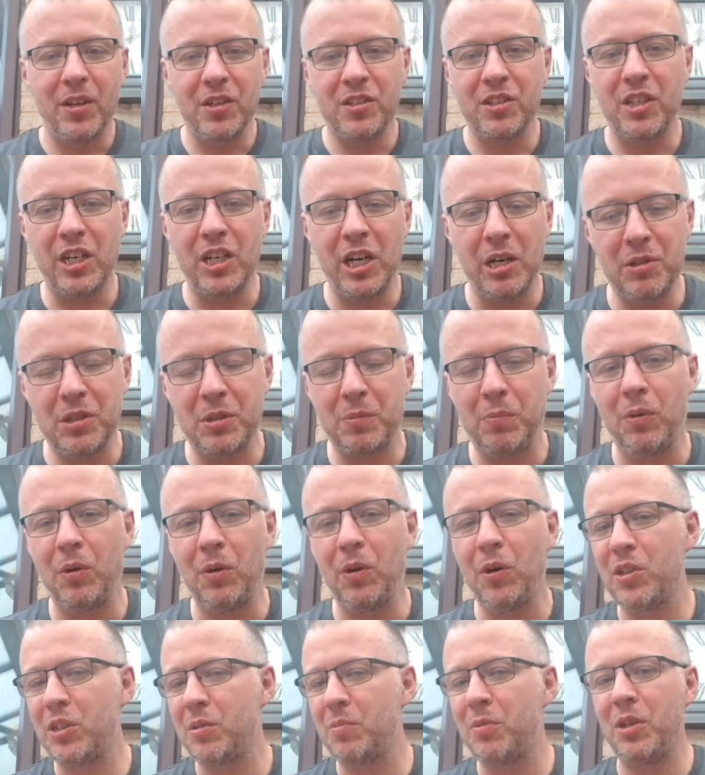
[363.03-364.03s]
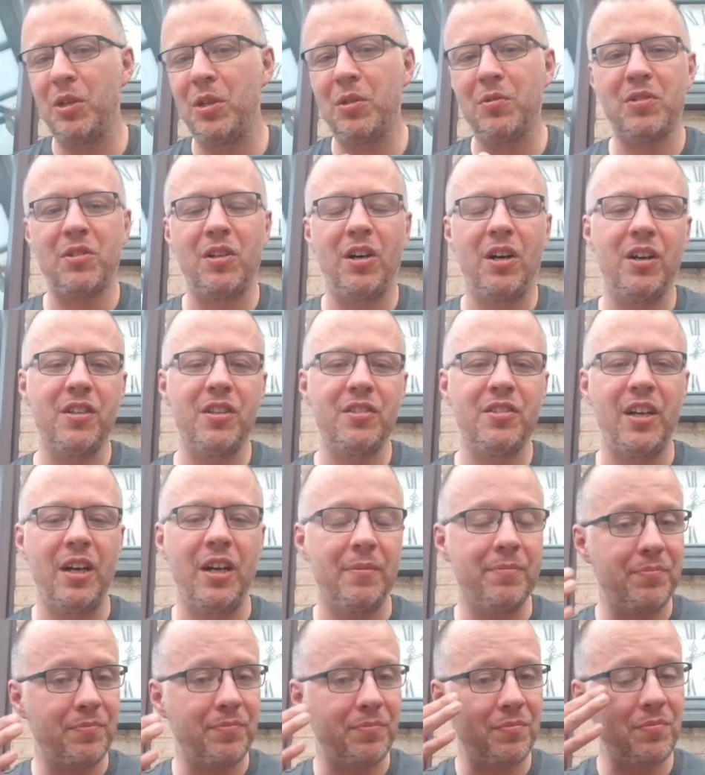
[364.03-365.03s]
coached sport, someone who's got,
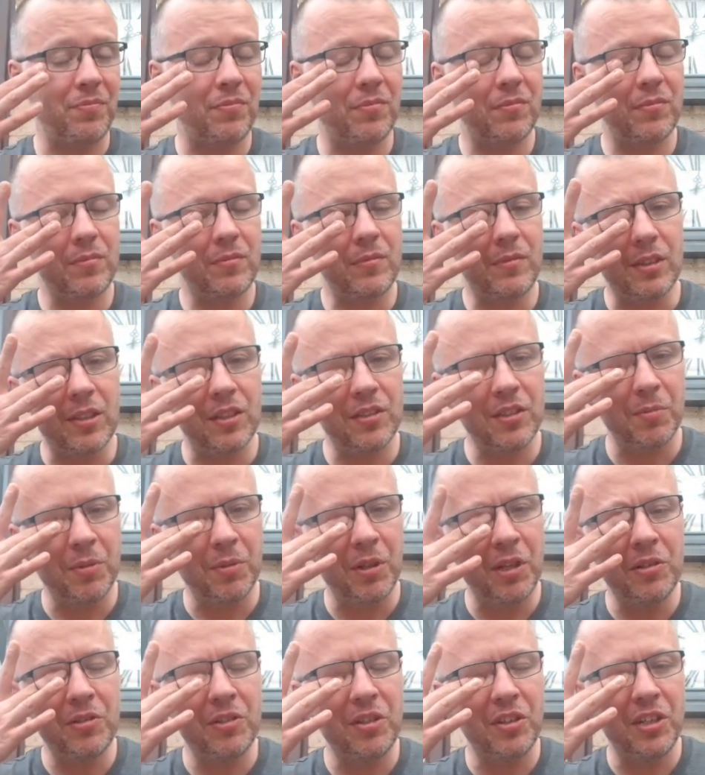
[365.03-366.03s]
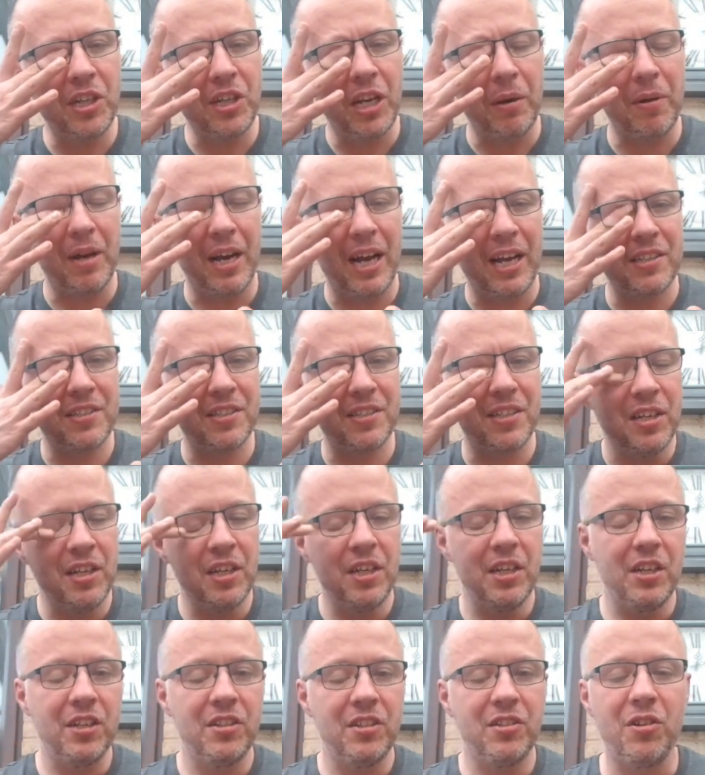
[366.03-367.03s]
um, someone who, you know, has
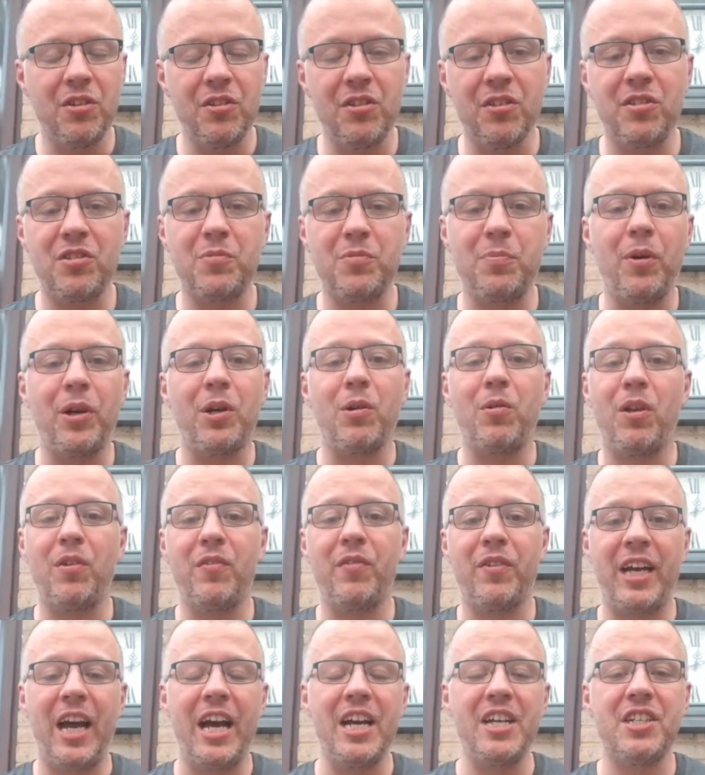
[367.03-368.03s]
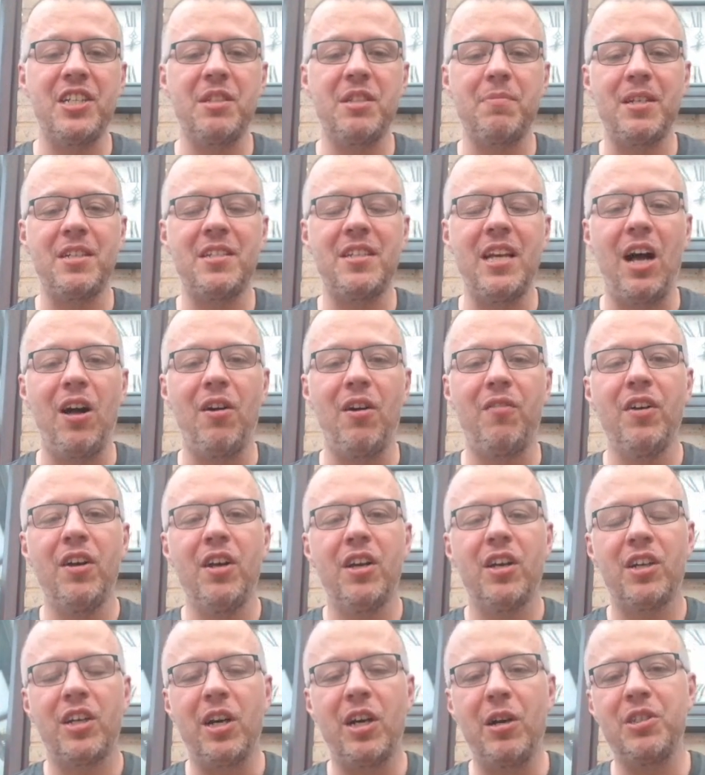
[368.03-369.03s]
done sporting qualifications myself,
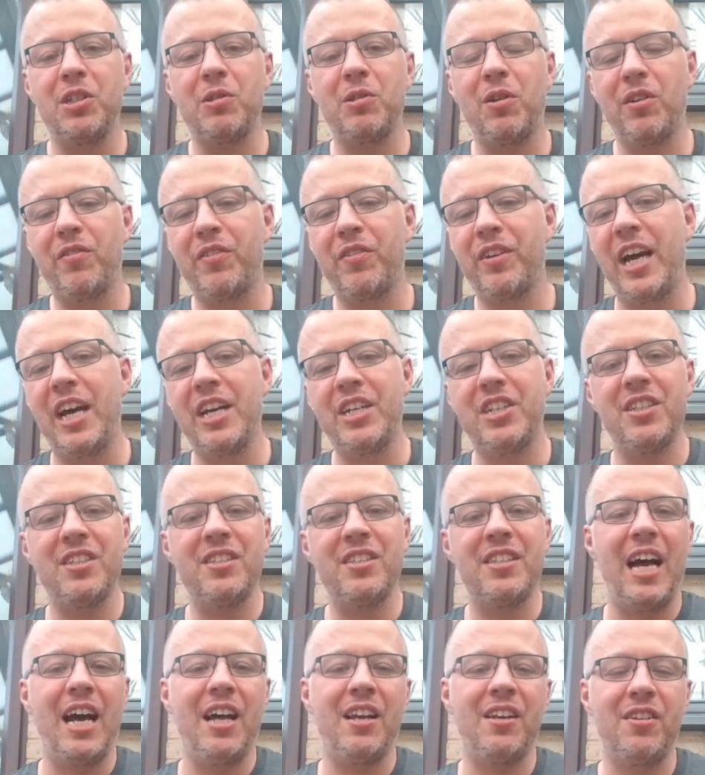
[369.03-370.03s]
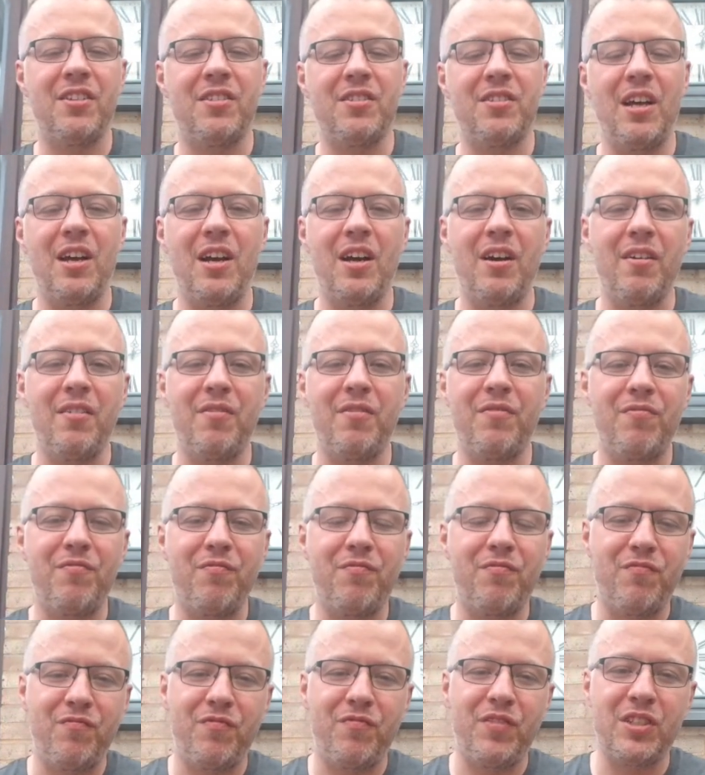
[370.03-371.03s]
coaching qualifications and uh,
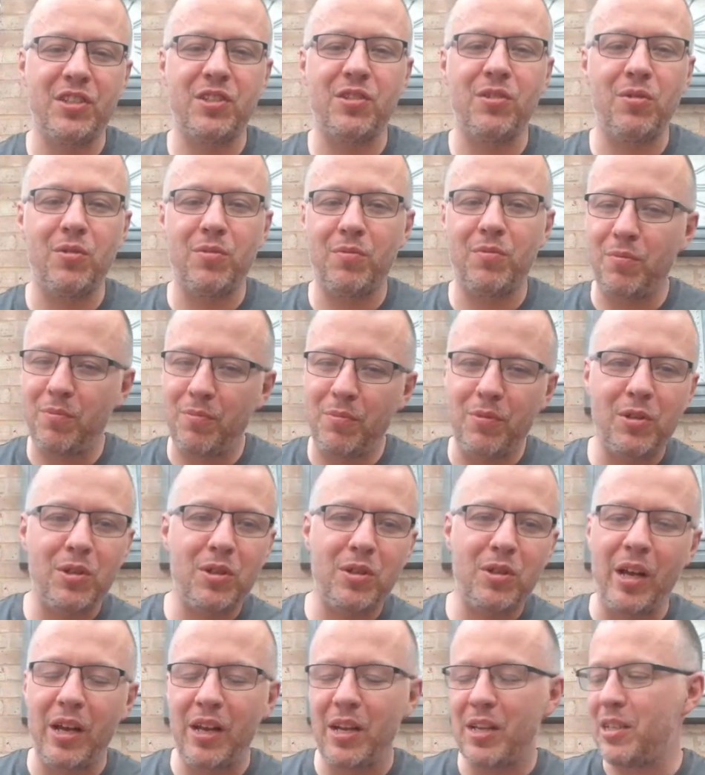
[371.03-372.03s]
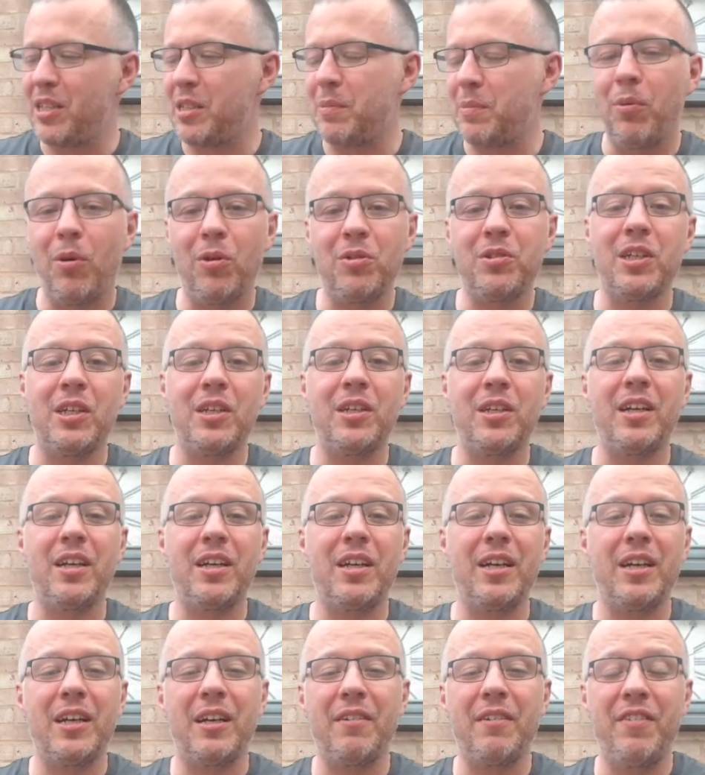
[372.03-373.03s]
physical uh, sporting
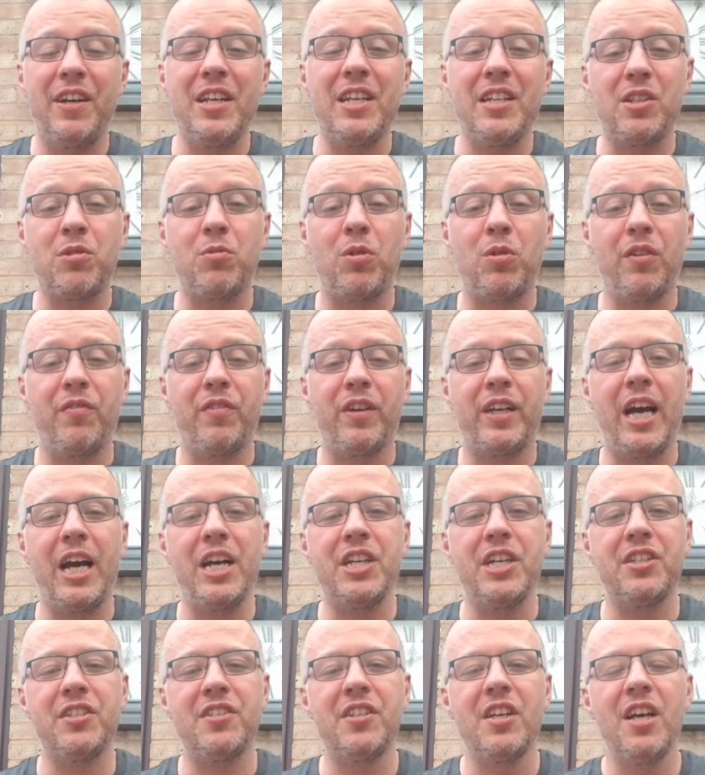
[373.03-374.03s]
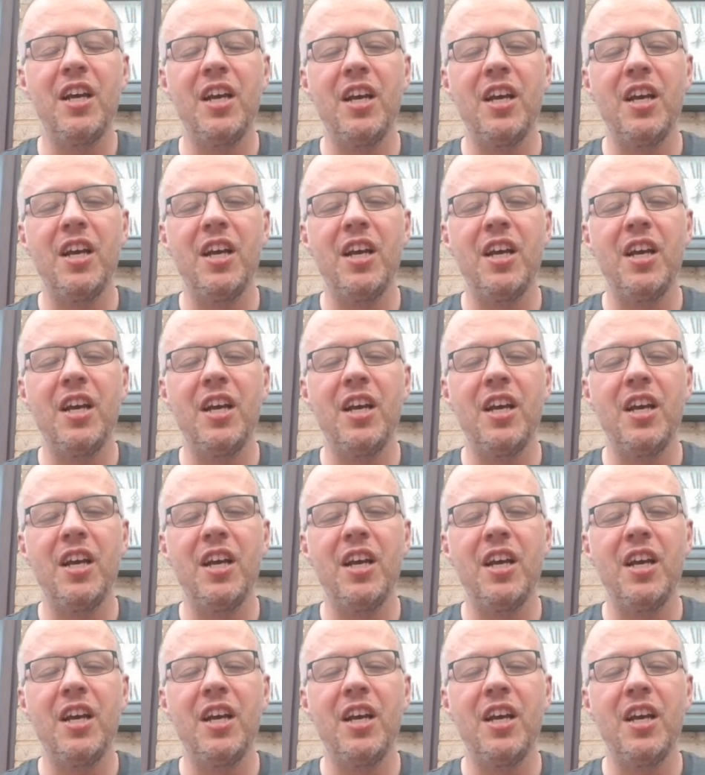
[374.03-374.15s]
fitness qualifications.